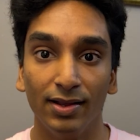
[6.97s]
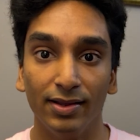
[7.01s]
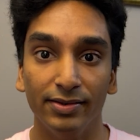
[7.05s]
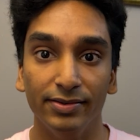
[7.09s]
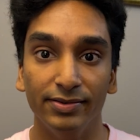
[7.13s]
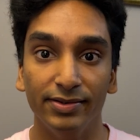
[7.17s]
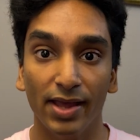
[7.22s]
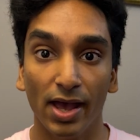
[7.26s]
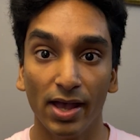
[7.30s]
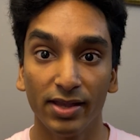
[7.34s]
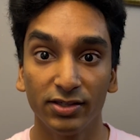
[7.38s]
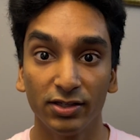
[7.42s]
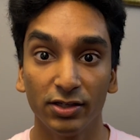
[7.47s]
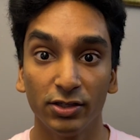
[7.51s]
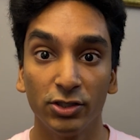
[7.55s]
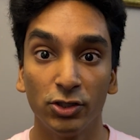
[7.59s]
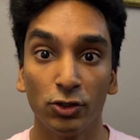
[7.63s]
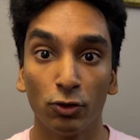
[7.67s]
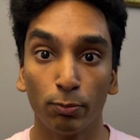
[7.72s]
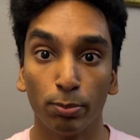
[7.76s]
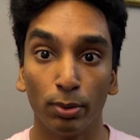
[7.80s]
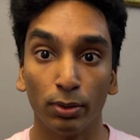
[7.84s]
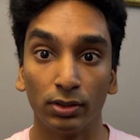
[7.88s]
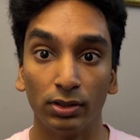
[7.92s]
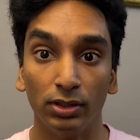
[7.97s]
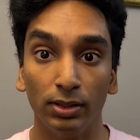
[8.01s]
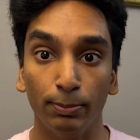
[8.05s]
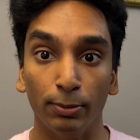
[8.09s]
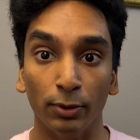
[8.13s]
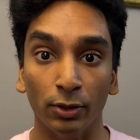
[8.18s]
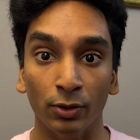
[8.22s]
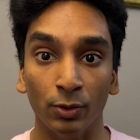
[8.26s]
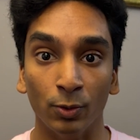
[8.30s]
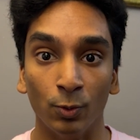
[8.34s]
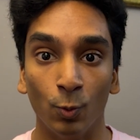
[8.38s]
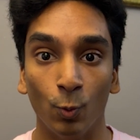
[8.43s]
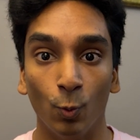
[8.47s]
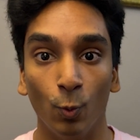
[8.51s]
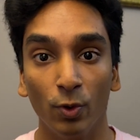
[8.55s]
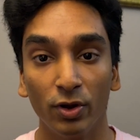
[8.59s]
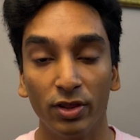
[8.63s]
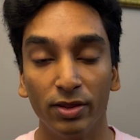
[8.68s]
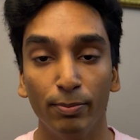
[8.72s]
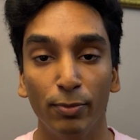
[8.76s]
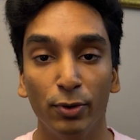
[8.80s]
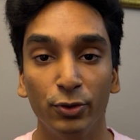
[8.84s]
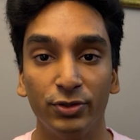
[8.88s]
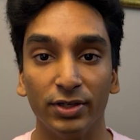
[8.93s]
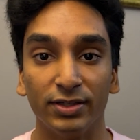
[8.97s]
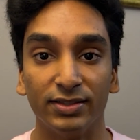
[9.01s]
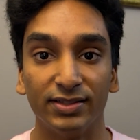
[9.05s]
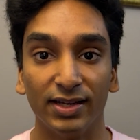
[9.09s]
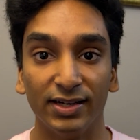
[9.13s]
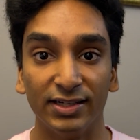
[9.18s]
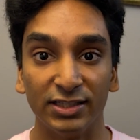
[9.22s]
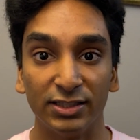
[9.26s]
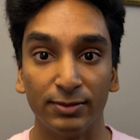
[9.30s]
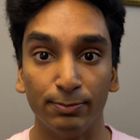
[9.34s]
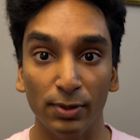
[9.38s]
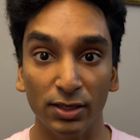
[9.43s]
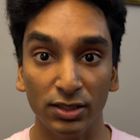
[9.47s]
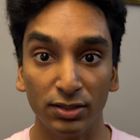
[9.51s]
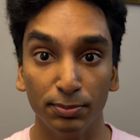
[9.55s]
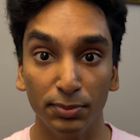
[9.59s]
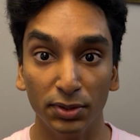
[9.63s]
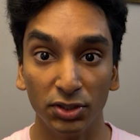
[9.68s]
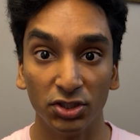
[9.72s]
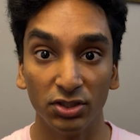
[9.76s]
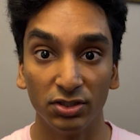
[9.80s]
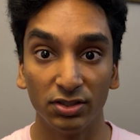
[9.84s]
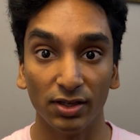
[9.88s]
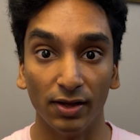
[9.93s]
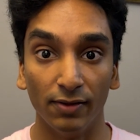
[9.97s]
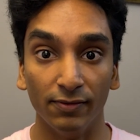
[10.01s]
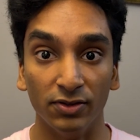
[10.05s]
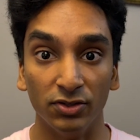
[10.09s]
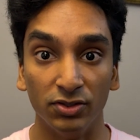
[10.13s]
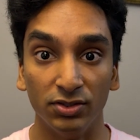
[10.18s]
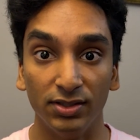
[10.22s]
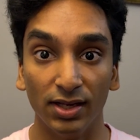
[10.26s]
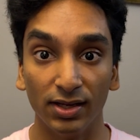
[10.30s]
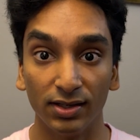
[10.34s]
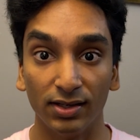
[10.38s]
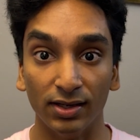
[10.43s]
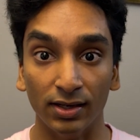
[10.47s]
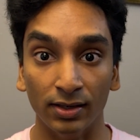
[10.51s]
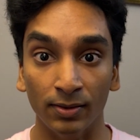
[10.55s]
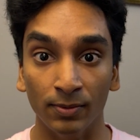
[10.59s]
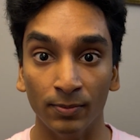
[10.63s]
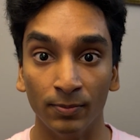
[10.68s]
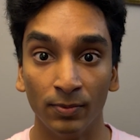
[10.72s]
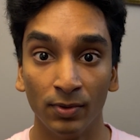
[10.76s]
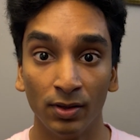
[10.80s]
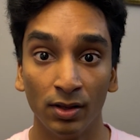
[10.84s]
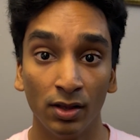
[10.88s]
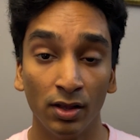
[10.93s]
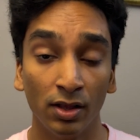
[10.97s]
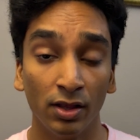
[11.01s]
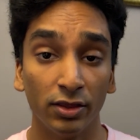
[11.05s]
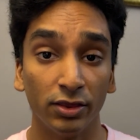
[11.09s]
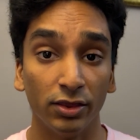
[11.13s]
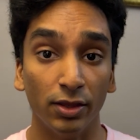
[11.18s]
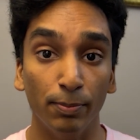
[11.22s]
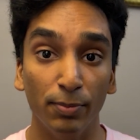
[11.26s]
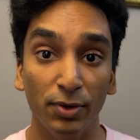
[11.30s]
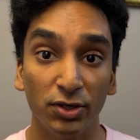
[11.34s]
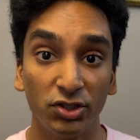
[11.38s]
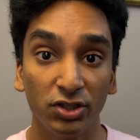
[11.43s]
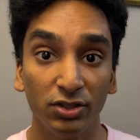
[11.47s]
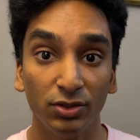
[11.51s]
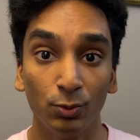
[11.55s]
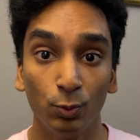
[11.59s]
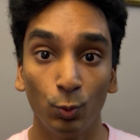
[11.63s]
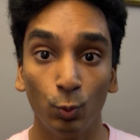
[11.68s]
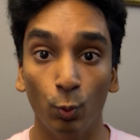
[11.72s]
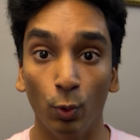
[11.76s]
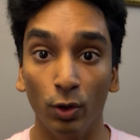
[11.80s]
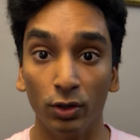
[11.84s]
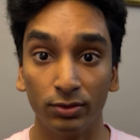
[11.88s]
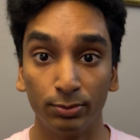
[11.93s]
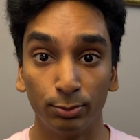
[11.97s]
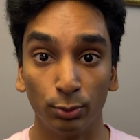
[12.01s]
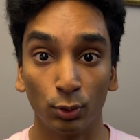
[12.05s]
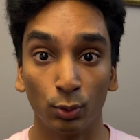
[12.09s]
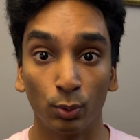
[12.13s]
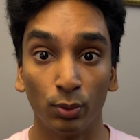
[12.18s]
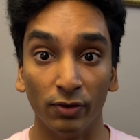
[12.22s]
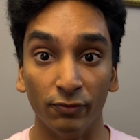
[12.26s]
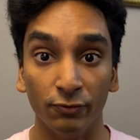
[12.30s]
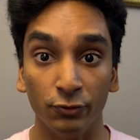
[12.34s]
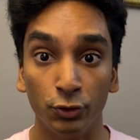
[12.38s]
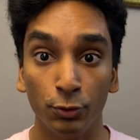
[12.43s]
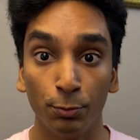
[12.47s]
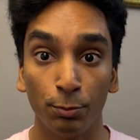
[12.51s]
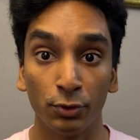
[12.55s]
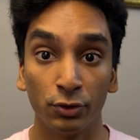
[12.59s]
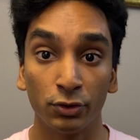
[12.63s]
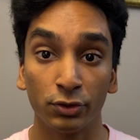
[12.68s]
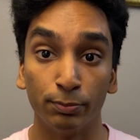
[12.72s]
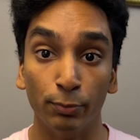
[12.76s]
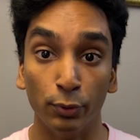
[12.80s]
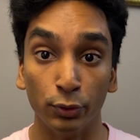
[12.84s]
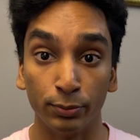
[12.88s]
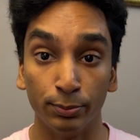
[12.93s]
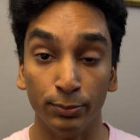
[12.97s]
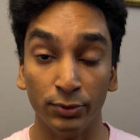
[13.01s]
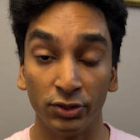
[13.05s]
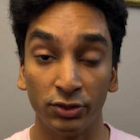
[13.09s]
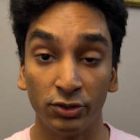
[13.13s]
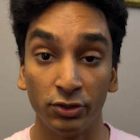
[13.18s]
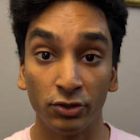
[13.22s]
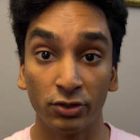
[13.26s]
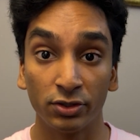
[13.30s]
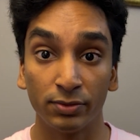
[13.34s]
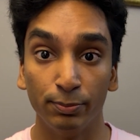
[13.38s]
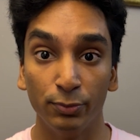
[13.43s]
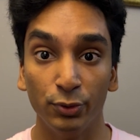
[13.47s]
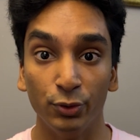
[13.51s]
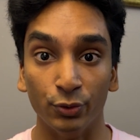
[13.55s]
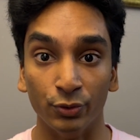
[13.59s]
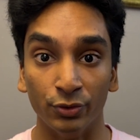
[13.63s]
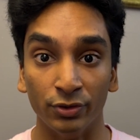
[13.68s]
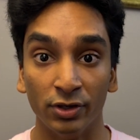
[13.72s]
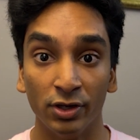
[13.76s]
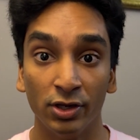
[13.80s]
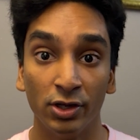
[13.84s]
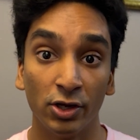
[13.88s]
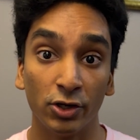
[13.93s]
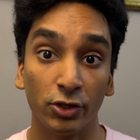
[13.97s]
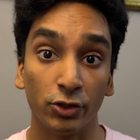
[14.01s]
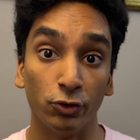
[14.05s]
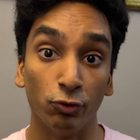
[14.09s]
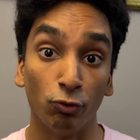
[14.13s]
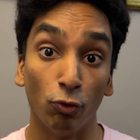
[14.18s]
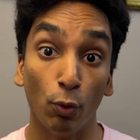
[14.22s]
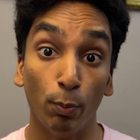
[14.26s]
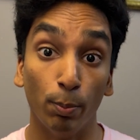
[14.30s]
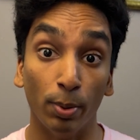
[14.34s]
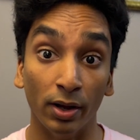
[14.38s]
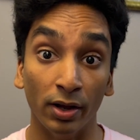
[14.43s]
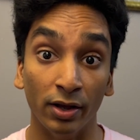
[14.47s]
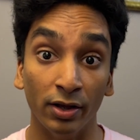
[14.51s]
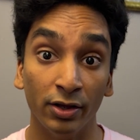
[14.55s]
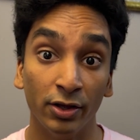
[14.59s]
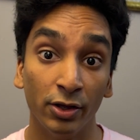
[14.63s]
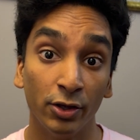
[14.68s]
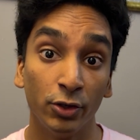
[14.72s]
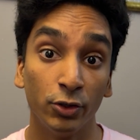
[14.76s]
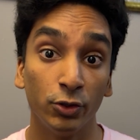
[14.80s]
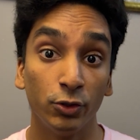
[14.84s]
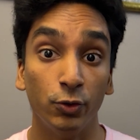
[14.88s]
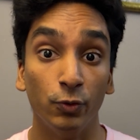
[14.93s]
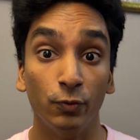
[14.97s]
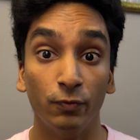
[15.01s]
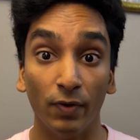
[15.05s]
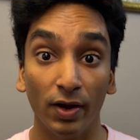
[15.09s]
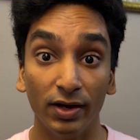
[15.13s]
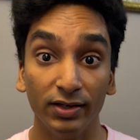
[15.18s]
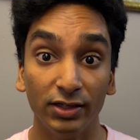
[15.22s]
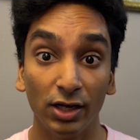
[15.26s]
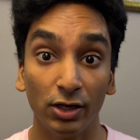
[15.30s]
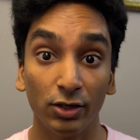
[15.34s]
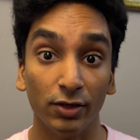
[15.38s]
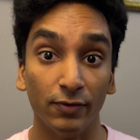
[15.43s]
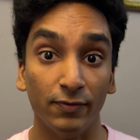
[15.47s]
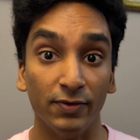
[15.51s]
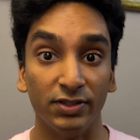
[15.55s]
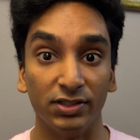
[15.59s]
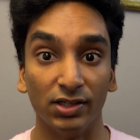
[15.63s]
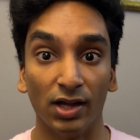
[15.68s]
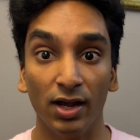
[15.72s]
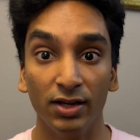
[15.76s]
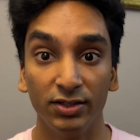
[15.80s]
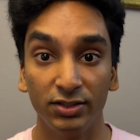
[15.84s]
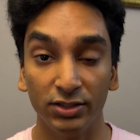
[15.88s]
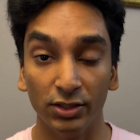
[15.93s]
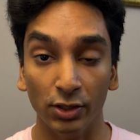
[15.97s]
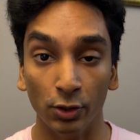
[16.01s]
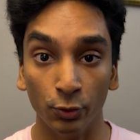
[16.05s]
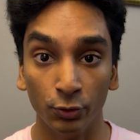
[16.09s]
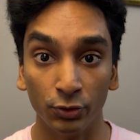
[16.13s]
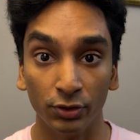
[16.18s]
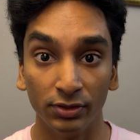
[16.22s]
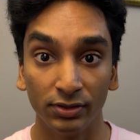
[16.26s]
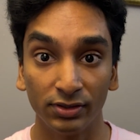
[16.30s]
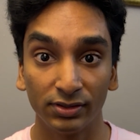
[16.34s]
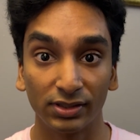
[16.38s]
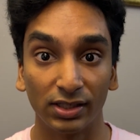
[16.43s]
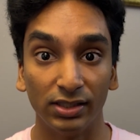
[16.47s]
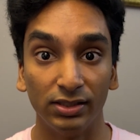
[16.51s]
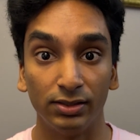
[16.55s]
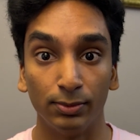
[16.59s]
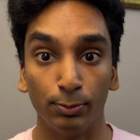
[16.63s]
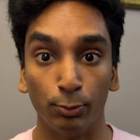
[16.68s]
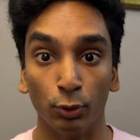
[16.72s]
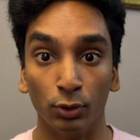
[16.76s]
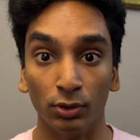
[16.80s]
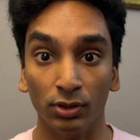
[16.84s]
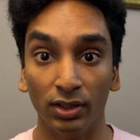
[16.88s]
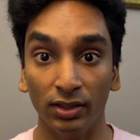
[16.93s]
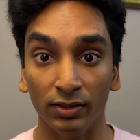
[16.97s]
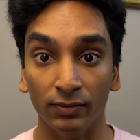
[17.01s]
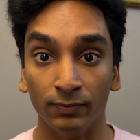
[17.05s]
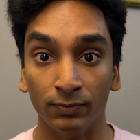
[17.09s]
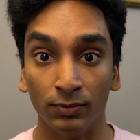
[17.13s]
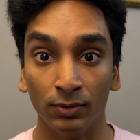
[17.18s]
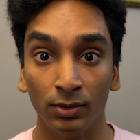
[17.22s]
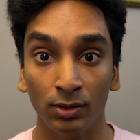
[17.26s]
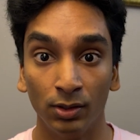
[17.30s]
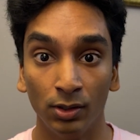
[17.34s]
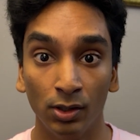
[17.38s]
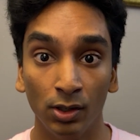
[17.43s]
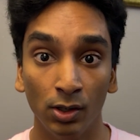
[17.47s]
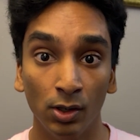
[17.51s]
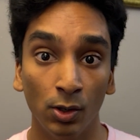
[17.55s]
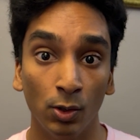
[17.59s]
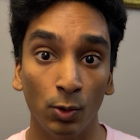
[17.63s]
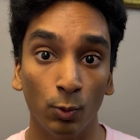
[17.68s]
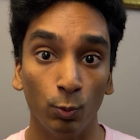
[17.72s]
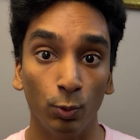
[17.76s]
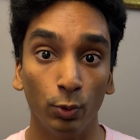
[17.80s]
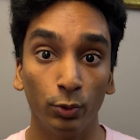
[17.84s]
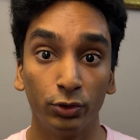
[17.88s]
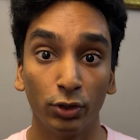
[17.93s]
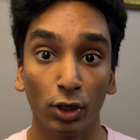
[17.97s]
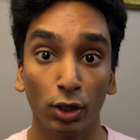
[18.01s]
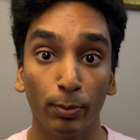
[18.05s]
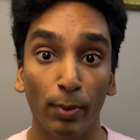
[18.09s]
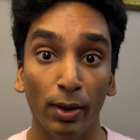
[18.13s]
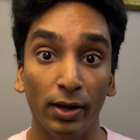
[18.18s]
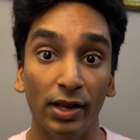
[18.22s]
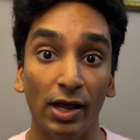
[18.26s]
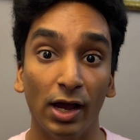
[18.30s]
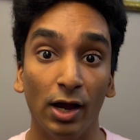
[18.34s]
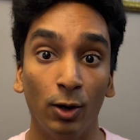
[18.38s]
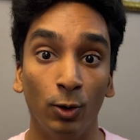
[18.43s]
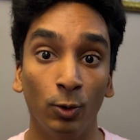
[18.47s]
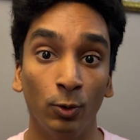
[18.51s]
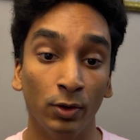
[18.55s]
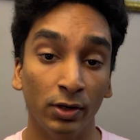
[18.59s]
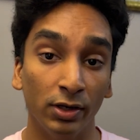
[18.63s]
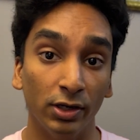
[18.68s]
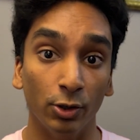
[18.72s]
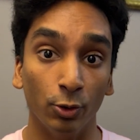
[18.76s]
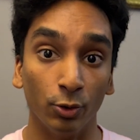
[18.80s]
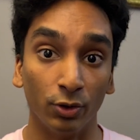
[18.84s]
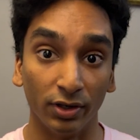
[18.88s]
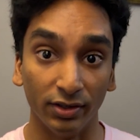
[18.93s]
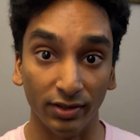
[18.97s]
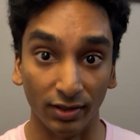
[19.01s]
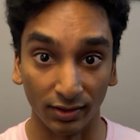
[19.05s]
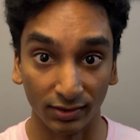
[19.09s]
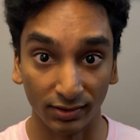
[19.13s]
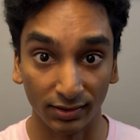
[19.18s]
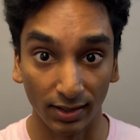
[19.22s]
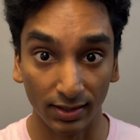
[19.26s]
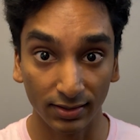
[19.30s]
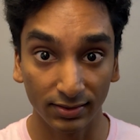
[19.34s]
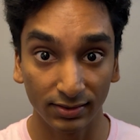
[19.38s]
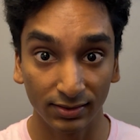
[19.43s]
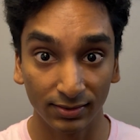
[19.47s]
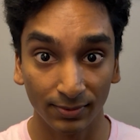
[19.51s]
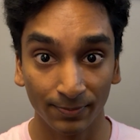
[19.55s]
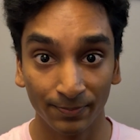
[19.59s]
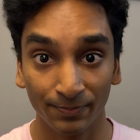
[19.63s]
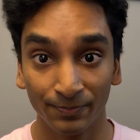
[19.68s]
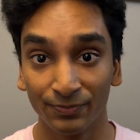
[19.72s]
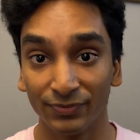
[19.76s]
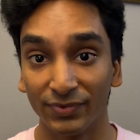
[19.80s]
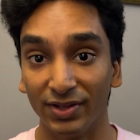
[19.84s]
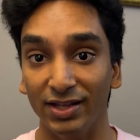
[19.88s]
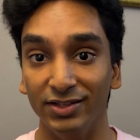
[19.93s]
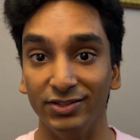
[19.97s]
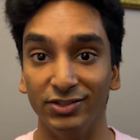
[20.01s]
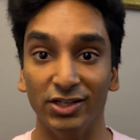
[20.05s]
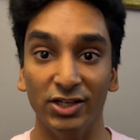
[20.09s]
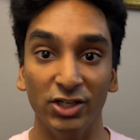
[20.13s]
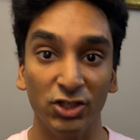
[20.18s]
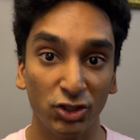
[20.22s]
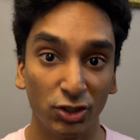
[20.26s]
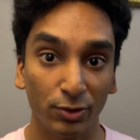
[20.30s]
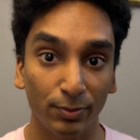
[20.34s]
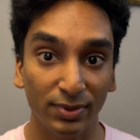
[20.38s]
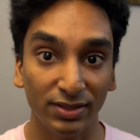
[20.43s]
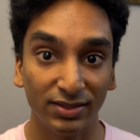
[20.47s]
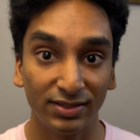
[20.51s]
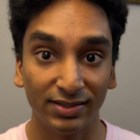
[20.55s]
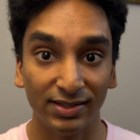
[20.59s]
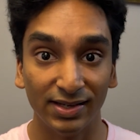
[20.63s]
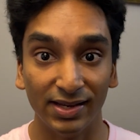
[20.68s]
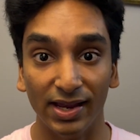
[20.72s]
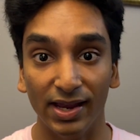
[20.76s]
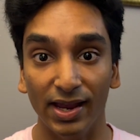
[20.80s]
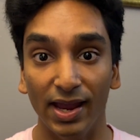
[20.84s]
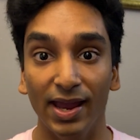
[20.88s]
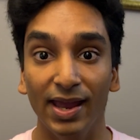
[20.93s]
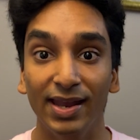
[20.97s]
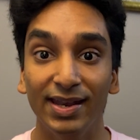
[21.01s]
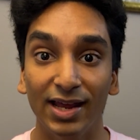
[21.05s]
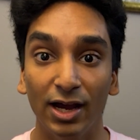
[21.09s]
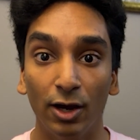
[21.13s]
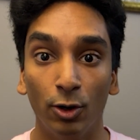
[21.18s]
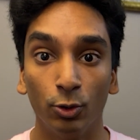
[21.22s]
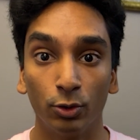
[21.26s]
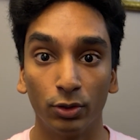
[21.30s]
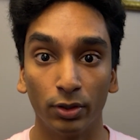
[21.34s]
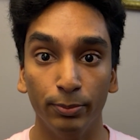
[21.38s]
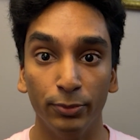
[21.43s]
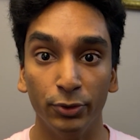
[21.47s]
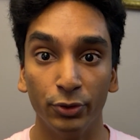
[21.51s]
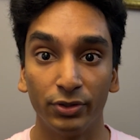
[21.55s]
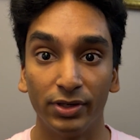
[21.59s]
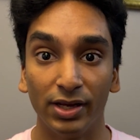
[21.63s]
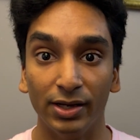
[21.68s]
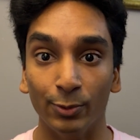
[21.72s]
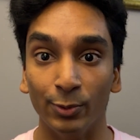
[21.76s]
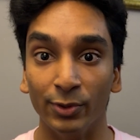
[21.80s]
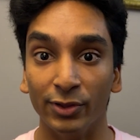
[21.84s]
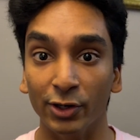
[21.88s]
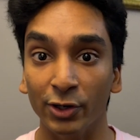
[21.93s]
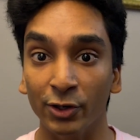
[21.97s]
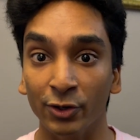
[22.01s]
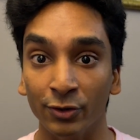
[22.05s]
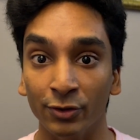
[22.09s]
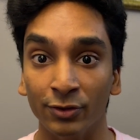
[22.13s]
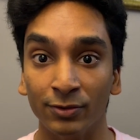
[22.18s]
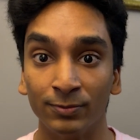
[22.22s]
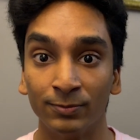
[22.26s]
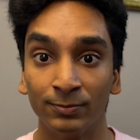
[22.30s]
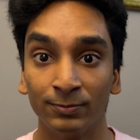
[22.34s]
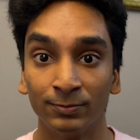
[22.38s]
NASA Europa Clipper, one of the most exciting space missions of this decade. The mission will explore one of Jupiter's most mysterious moon, Europa, to find out if its icy oceans can support life. We'll talk about how it will conduct tests, its instruments, and how it will communicate with Earth.